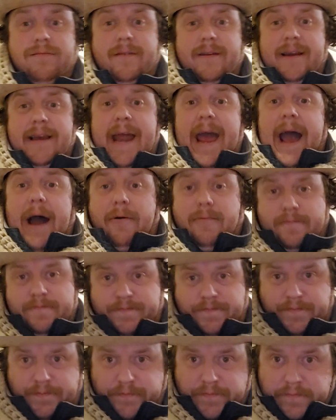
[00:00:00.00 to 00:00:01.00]
Now,
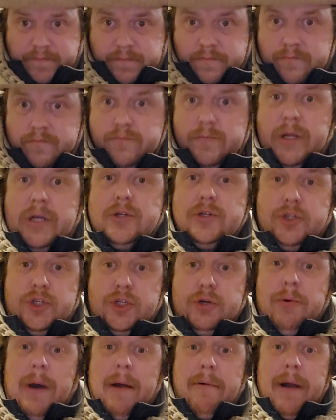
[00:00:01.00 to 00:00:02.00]

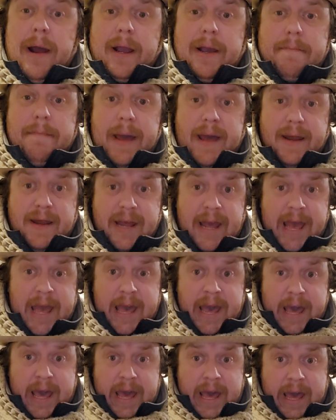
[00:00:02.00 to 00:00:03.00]
do I recommend
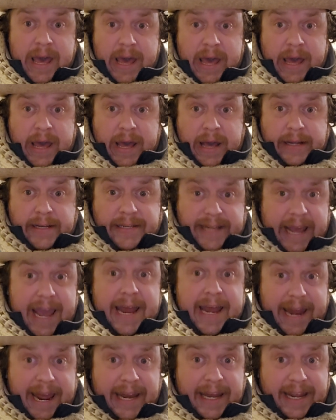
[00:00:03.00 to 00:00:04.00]

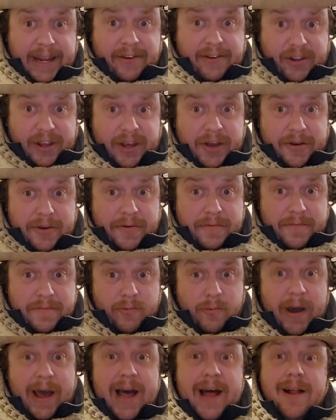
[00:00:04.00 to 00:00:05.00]
1080 to you?
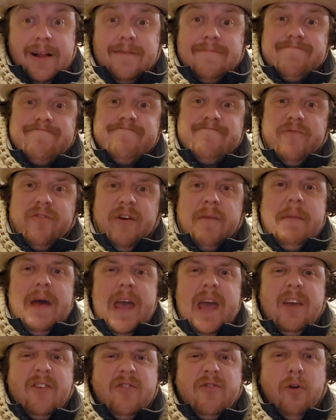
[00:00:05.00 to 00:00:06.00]
Well, from a
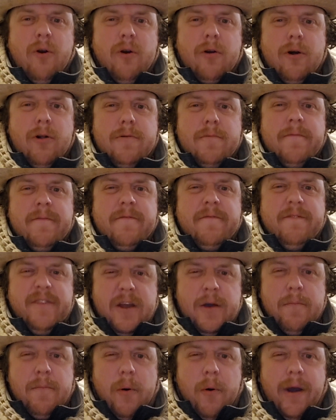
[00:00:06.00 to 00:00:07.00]
historical
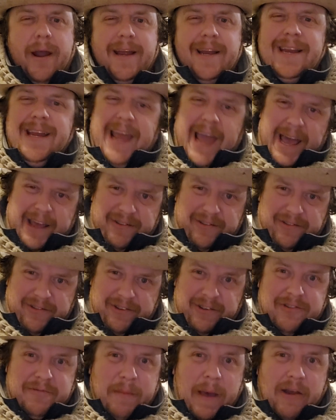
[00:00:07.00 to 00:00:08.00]
viewpoint, yes.
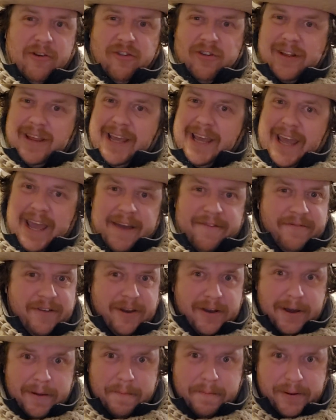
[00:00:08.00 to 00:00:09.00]
Especially if you
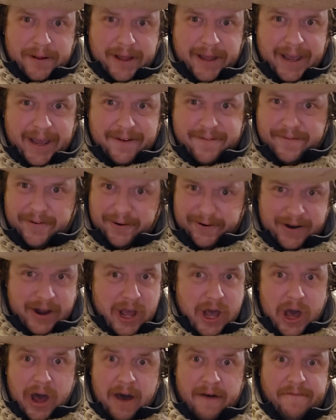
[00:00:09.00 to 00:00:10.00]
could play it for
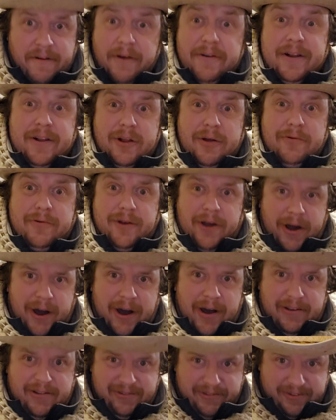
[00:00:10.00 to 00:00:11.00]
a very low
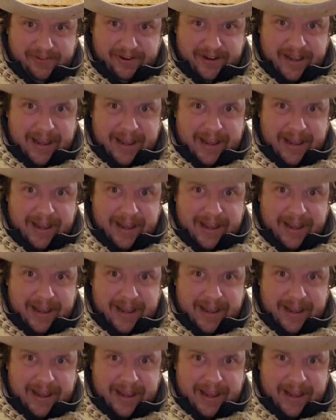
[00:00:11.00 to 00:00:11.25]
cost.